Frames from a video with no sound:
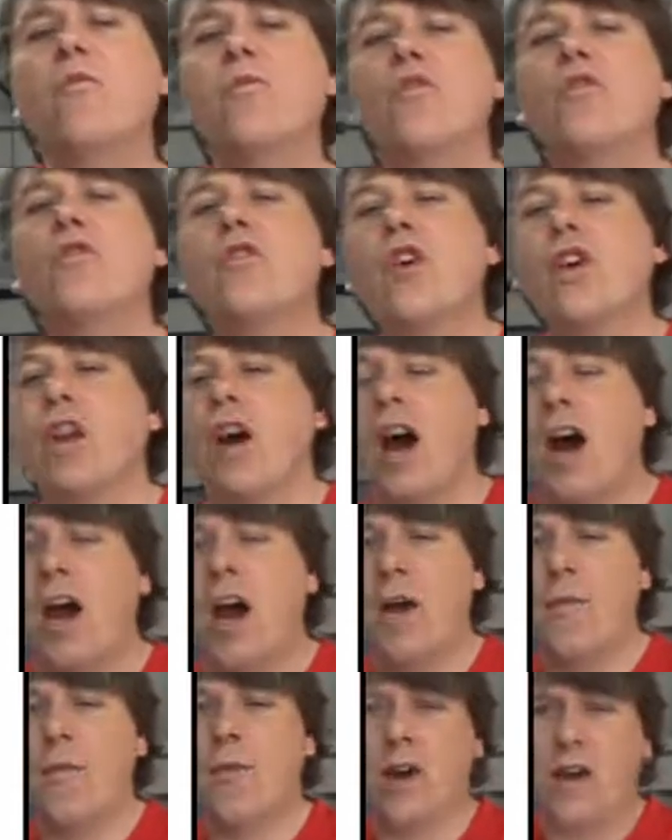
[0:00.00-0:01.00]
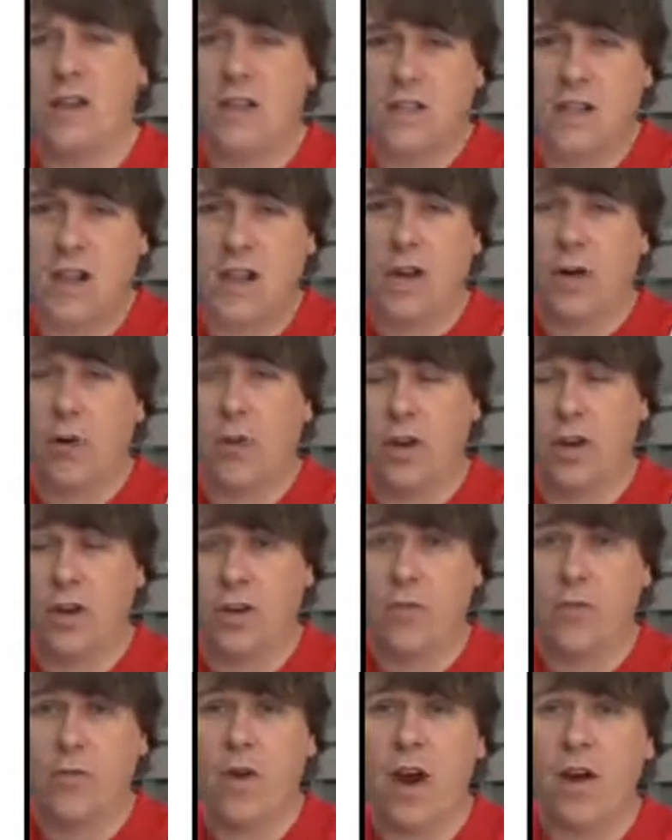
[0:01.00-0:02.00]
you've got a higher price and higher
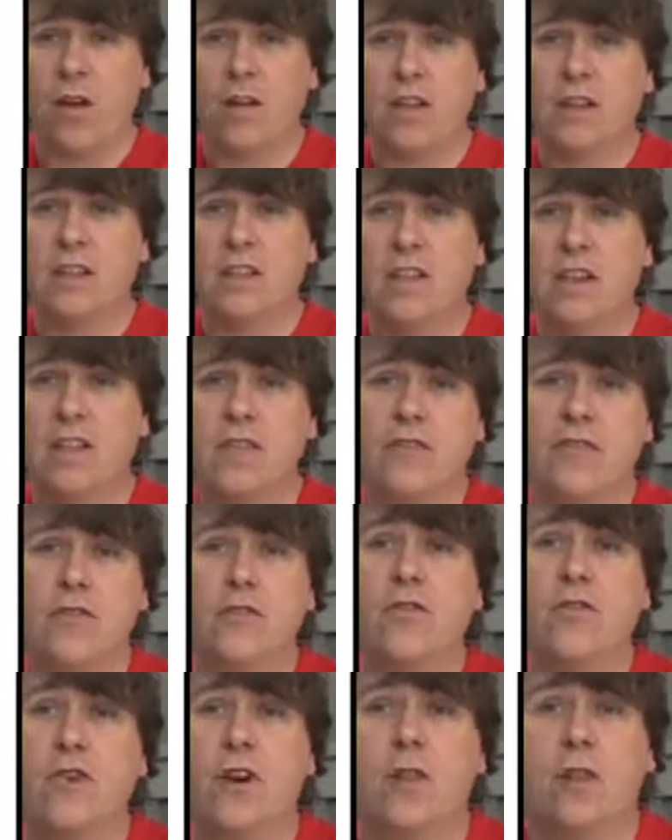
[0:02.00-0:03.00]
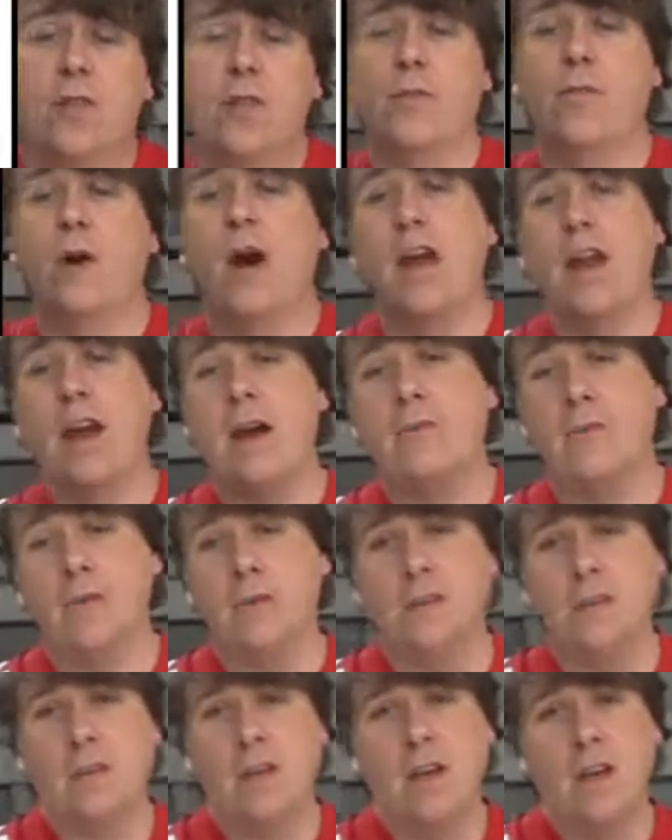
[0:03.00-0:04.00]
quantity. Whereas if you've got the
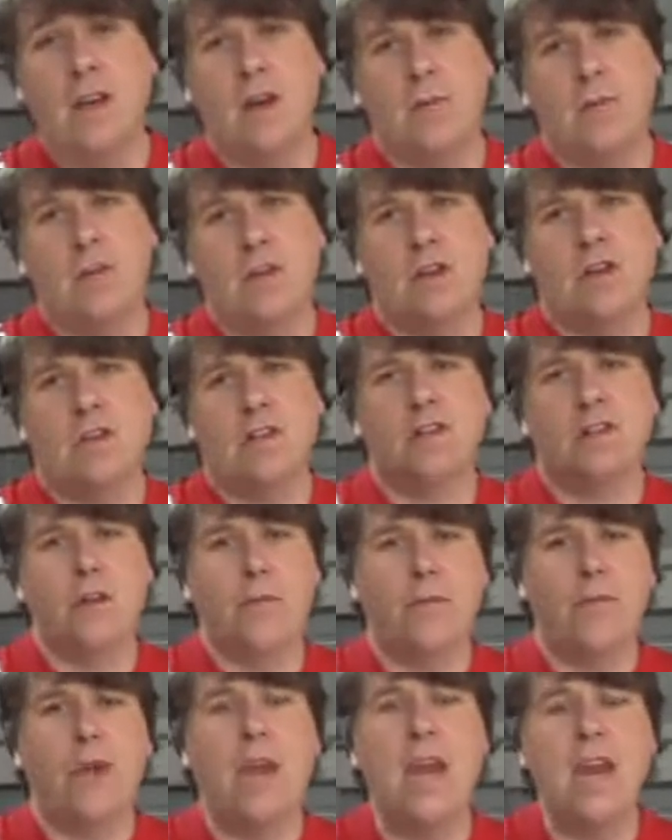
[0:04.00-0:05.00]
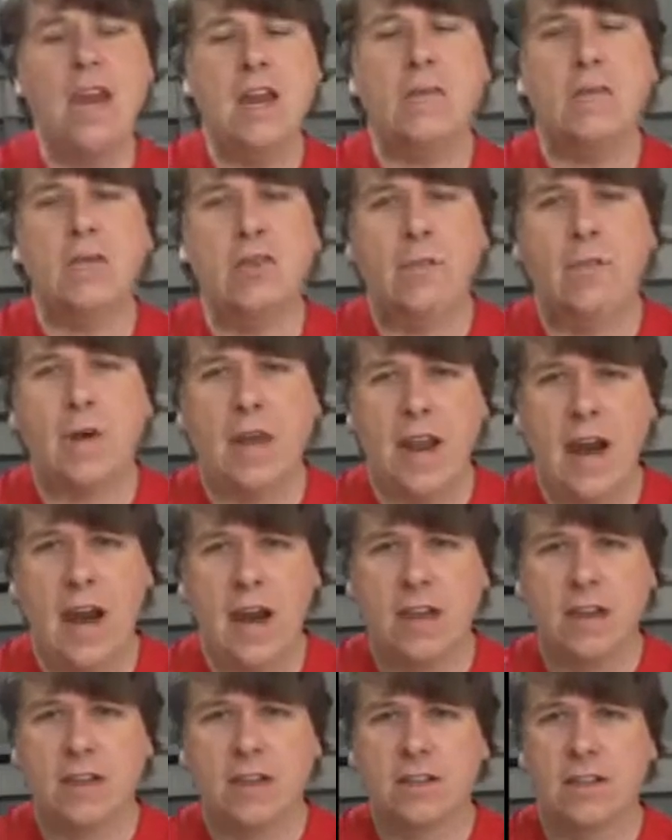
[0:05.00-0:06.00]
pineapples, because it's competing with the
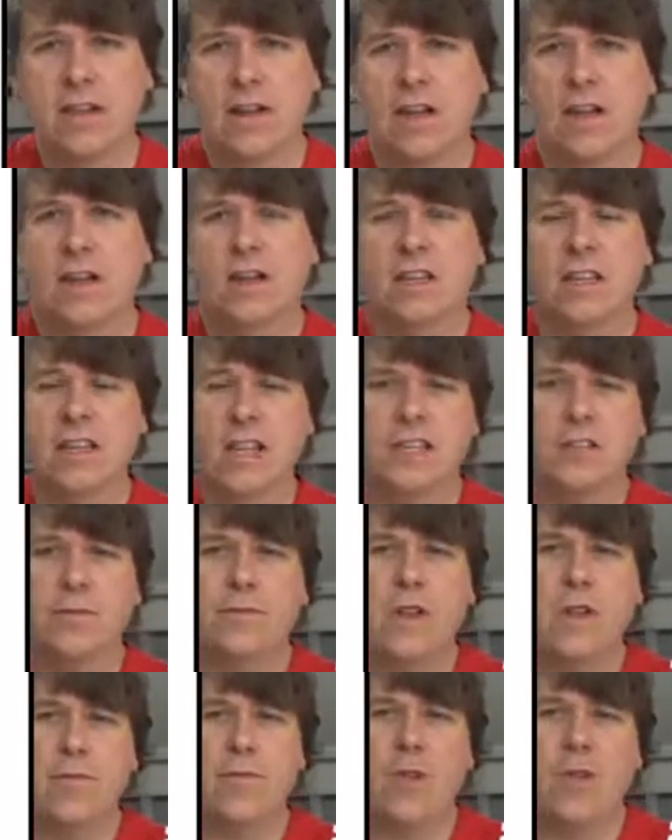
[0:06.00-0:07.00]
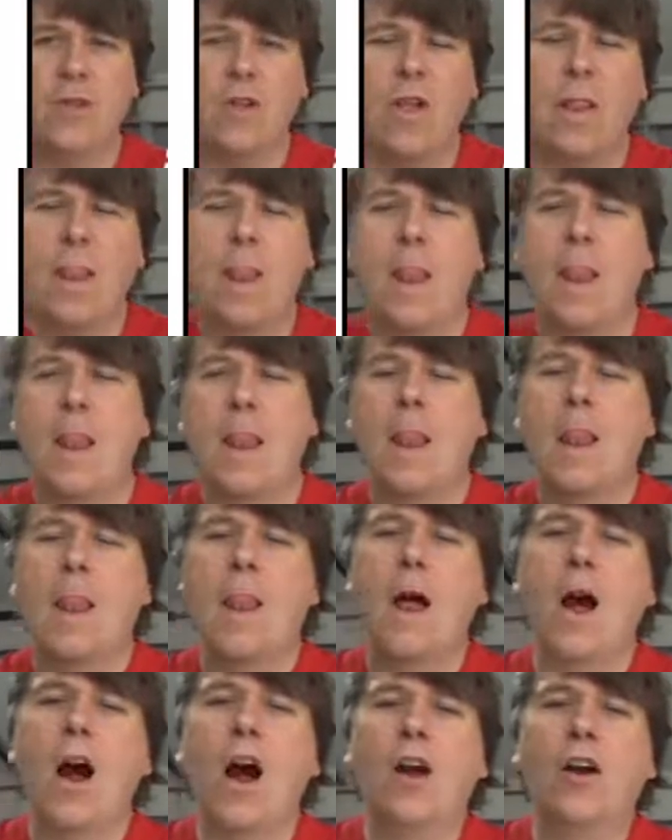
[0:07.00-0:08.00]
bananas, so this people
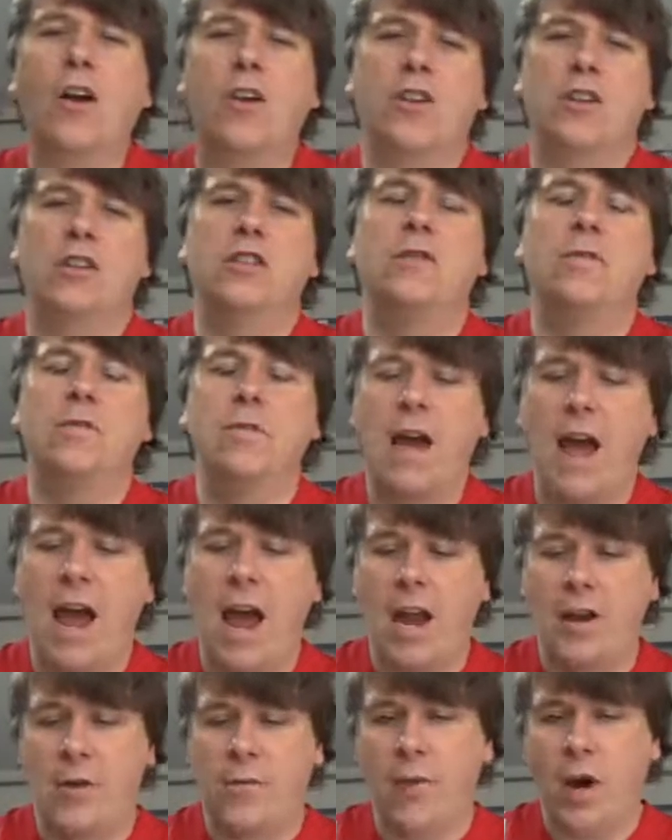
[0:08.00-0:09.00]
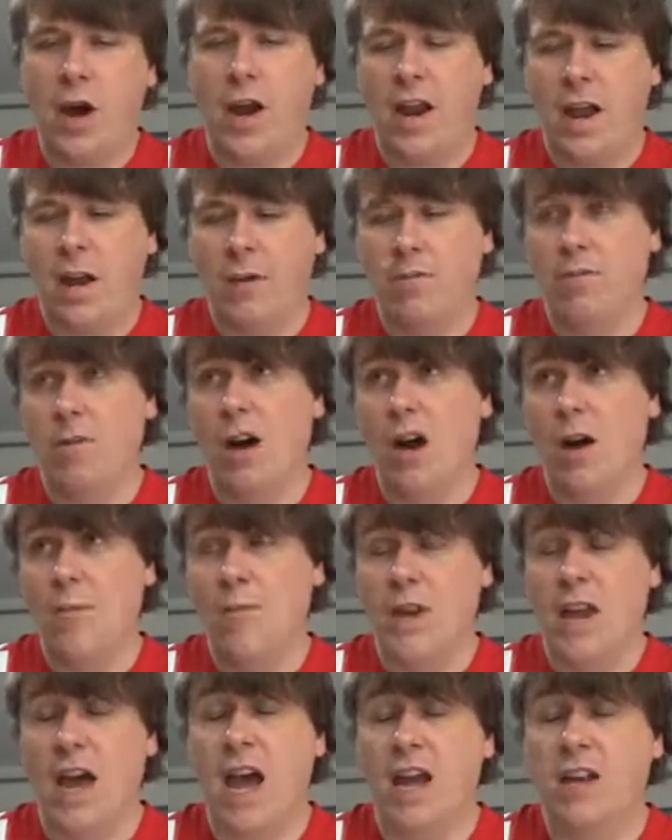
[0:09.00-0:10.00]
are going to demand pineapple uh,
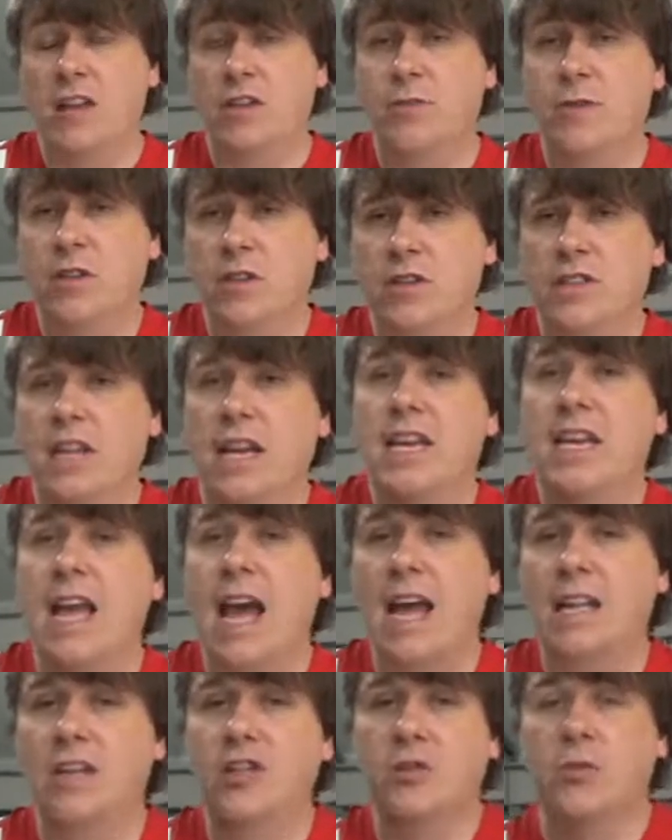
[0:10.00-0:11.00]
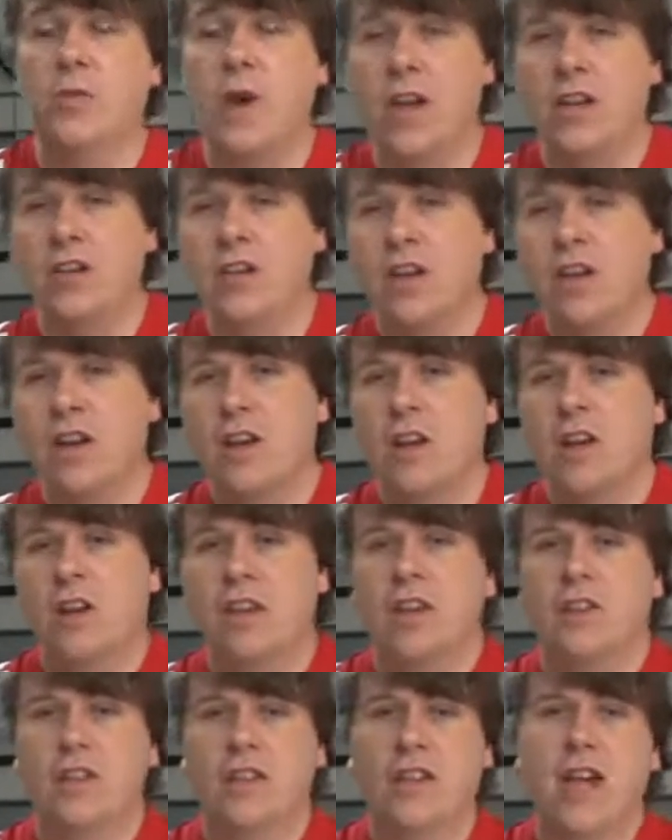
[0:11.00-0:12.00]
bananas because they can switch.
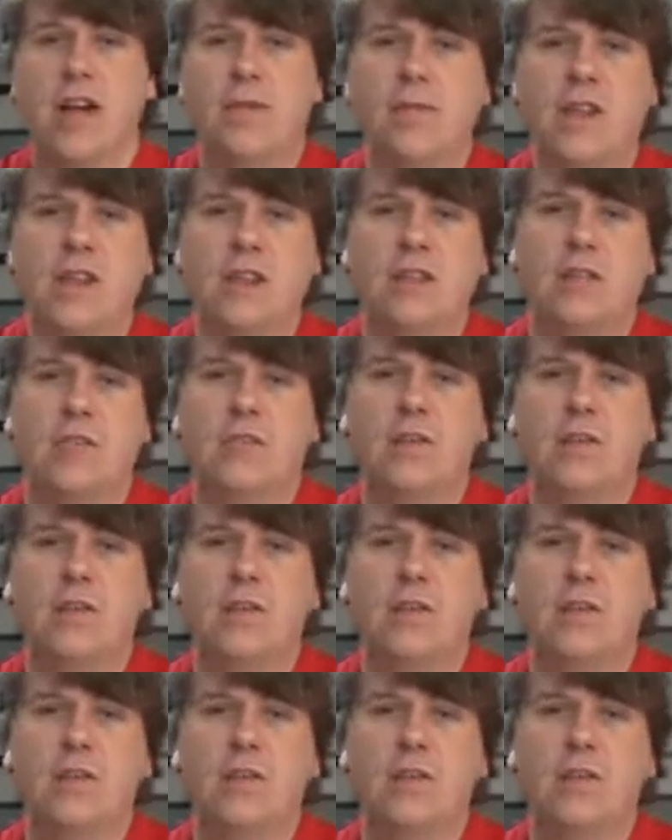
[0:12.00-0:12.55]
So that means